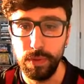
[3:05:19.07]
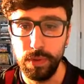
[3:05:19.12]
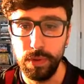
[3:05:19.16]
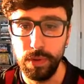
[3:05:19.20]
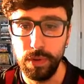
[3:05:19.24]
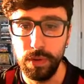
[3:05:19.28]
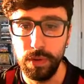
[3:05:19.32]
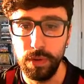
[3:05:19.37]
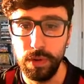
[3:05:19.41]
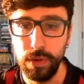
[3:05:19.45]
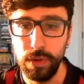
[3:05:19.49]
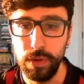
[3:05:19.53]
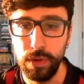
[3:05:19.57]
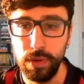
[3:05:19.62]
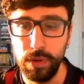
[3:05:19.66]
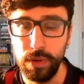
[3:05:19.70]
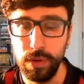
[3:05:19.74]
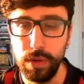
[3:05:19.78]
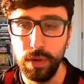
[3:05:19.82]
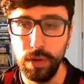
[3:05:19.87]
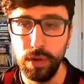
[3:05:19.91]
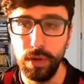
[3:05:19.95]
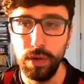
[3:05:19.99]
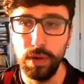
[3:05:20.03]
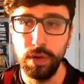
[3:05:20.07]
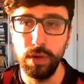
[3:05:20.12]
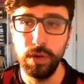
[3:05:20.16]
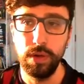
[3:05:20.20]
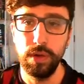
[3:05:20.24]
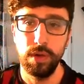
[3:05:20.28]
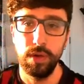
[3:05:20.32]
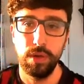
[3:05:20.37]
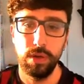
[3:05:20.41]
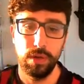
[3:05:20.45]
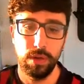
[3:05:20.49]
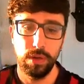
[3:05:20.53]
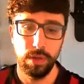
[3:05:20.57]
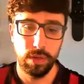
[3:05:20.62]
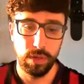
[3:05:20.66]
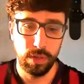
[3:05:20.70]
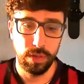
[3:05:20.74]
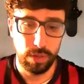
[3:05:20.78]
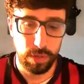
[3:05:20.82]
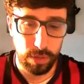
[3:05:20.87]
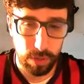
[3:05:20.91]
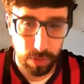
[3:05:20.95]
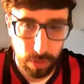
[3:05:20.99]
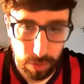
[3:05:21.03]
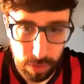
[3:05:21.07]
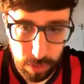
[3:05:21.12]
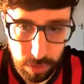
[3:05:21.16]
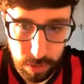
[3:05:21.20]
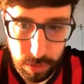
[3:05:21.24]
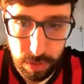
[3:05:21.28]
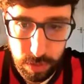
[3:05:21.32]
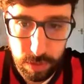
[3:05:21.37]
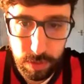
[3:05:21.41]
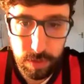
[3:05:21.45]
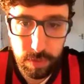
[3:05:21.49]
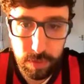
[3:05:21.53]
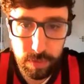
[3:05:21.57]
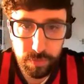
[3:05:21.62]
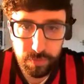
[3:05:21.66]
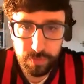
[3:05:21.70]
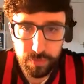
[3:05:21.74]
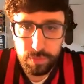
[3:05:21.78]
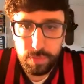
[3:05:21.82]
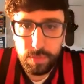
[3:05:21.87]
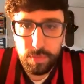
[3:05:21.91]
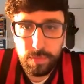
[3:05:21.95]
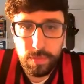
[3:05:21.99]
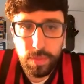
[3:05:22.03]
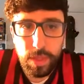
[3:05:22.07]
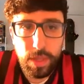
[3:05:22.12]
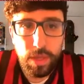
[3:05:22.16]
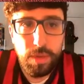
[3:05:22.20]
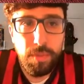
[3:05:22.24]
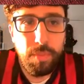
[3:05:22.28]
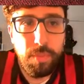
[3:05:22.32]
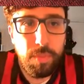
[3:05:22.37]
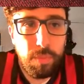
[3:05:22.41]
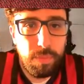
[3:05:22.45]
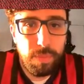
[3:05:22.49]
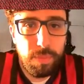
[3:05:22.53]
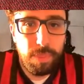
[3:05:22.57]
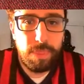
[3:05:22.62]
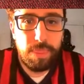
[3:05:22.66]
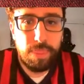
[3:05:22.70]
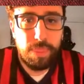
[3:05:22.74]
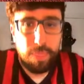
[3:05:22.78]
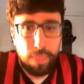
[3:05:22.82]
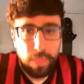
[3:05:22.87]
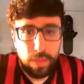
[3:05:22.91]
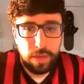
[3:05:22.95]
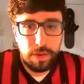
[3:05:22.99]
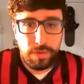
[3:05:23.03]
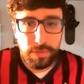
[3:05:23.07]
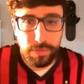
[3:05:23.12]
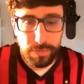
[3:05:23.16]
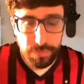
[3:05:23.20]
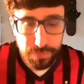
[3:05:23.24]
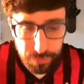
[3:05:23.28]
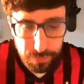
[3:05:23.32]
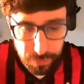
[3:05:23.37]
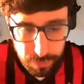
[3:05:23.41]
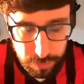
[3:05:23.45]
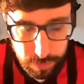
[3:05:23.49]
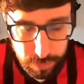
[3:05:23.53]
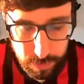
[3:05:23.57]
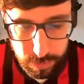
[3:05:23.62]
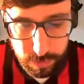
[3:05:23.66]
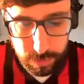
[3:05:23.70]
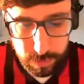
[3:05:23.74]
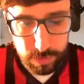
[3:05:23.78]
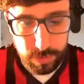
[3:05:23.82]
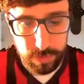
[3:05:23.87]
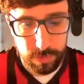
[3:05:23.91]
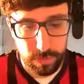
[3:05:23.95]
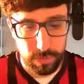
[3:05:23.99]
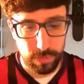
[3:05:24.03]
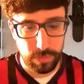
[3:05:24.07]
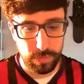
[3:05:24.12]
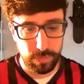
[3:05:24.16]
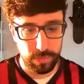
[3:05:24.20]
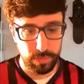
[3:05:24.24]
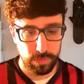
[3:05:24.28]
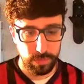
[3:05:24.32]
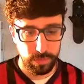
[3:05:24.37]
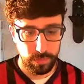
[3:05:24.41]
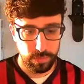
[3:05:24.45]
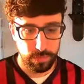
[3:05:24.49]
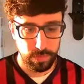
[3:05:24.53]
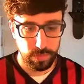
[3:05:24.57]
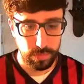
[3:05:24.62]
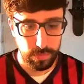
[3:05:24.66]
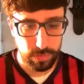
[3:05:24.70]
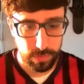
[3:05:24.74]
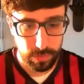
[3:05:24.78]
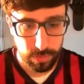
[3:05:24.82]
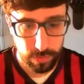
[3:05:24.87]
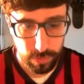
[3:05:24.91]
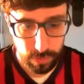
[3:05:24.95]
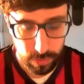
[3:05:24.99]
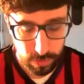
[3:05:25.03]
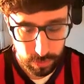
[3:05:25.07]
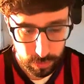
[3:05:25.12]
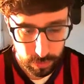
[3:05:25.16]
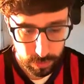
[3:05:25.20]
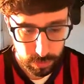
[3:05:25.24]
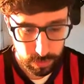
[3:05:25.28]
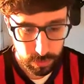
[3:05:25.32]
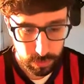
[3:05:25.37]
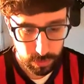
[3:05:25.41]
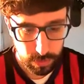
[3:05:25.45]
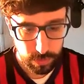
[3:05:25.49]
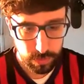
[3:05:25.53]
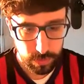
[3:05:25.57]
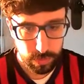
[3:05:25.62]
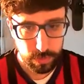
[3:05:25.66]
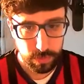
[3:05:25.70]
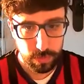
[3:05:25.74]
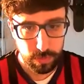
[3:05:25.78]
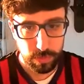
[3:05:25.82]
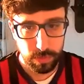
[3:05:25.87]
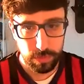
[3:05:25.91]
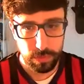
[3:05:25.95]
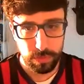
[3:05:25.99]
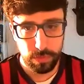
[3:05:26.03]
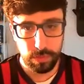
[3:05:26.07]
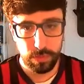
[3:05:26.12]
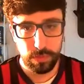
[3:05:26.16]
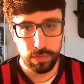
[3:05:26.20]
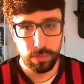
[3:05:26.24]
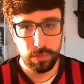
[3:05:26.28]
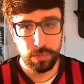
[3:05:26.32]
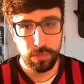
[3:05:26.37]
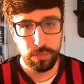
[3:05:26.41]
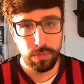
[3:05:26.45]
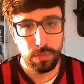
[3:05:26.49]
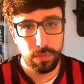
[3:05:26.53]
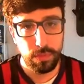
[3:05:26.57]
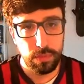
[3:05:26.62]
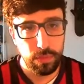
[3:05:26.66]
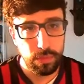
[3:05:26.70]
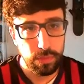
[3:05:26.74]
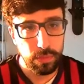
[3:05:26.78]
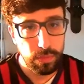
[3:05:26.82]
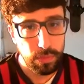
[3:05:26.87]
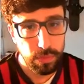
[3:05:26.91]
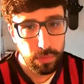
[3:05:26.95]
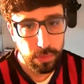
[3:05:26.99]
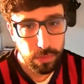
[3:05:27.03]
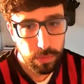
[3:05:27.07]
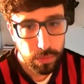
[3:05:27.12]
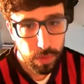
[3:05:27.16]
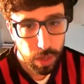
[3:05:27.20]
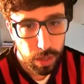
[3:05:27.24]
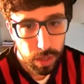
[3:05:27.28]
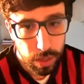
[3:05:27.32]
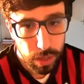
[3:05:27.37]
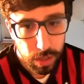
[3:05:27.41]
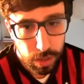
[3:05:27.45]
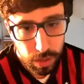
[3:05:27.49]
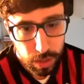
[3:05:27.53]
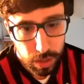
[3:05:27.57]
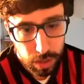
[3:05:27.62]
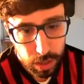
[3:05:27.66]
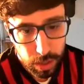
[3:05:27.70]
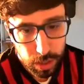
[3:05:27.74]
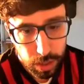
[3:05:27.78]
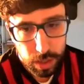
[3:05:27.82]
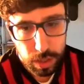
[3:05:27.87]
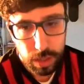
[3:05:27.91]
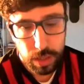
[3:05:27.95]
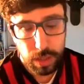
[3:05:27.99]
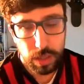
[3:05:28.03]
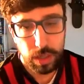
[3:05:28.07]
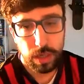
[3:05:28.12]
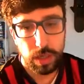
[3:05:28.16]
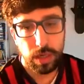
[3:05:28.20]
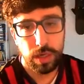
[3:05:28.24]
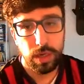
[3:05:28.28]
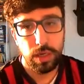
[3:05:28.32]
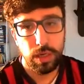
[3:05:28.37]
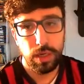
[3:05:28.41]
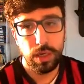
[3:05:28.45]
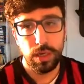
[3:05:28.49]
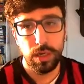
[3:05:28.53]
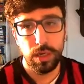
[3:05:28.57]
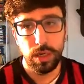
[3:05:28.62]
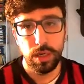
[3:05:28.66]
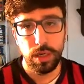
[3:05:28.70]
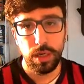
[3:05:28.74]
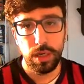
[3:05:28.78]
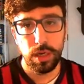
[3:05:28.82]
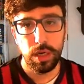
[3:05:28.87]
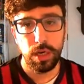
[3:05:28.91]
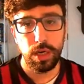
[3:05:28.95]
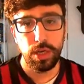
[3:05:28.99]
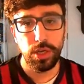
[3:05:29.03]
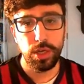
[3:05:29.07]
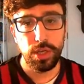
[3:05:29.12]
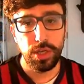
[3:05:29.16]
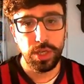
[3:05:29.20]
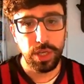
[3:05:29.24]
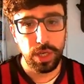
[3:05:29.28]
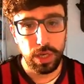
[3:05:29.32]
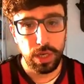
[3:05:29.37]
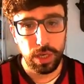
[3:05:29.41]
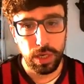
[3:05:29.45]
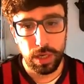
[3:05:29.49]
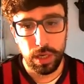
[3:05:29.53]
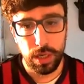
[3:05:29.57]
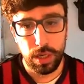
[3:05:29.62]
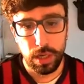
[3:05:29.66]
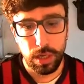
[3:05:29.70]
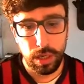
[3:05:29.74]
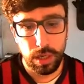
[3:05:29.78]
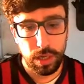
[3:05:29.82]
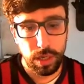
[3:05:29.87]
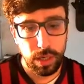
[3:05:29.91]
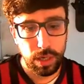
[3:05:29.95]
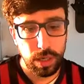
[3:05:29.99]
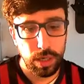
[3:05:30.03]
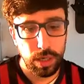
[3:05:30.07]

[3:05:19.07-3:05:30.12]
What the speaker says: Well, and that's the way you want to do it. But against Chelsea and Barcelona, Mourinho played strictly counterattack. He didn't even try an attack. It was strictly counterattack.